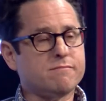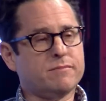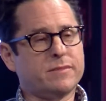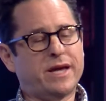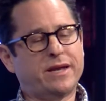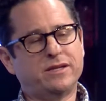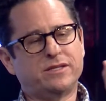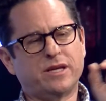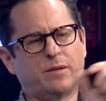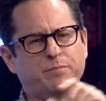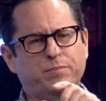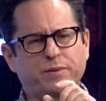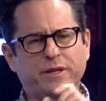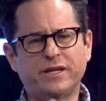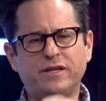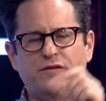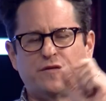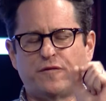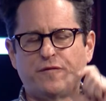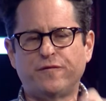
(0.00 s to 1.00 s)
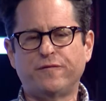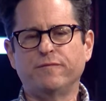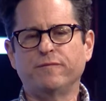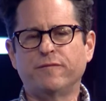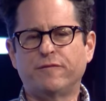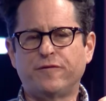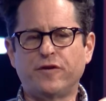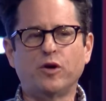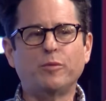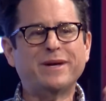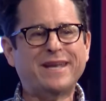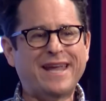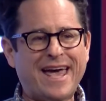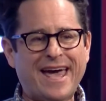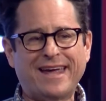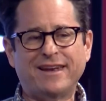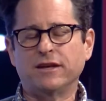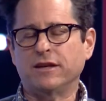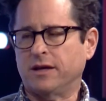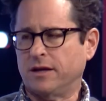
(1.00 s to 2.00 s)
and he said, please film an
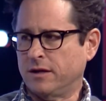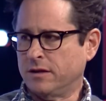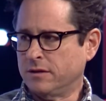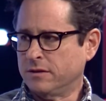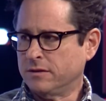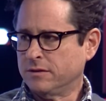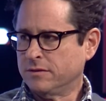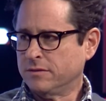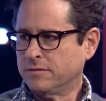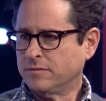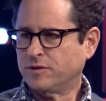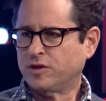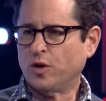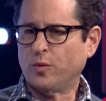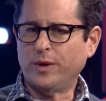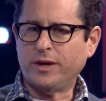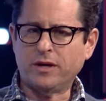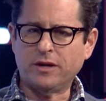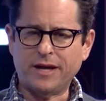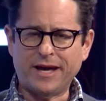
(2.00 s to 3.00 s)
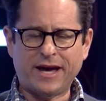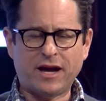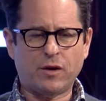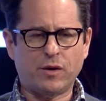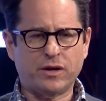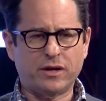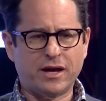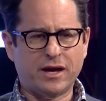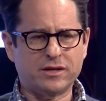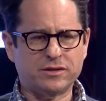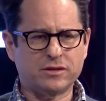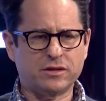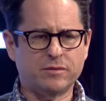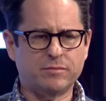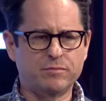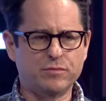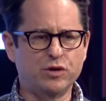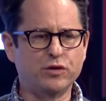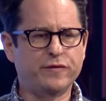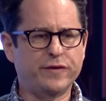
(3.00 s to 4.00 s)
ending so we could air it as a
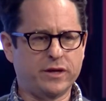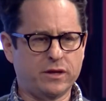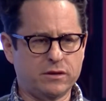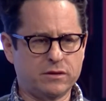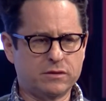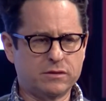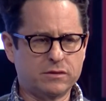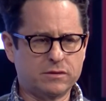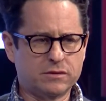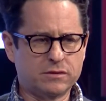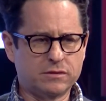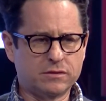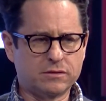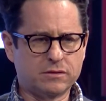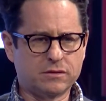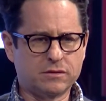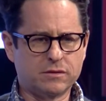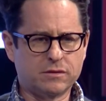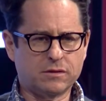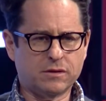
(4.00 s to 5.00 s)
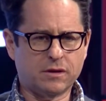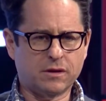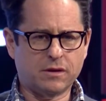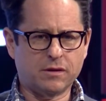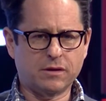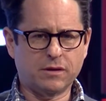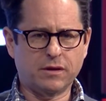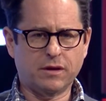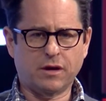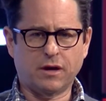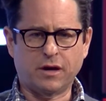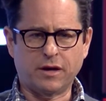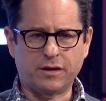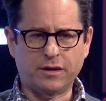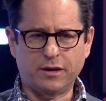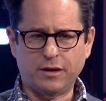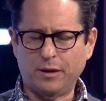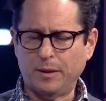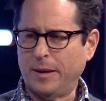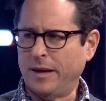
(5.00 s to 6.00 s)
movie
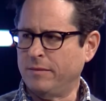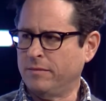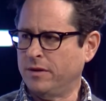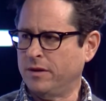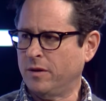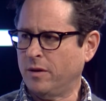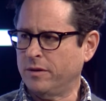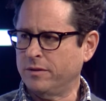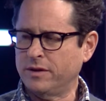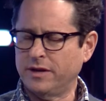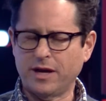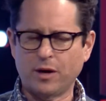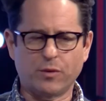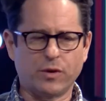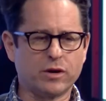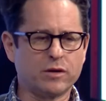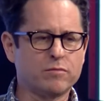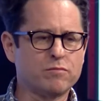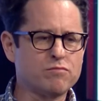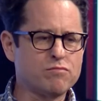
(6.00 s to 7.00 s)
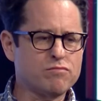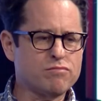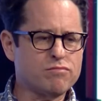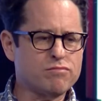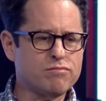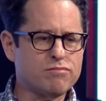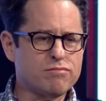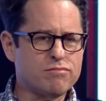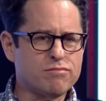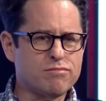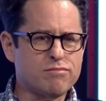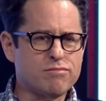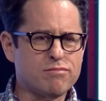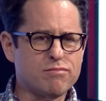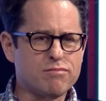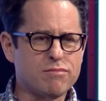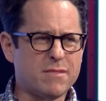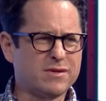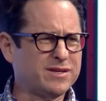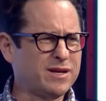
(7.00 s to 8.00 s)
on, you know, on the network.
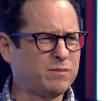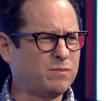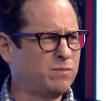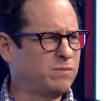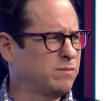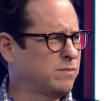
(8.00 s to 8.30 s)
And I was like,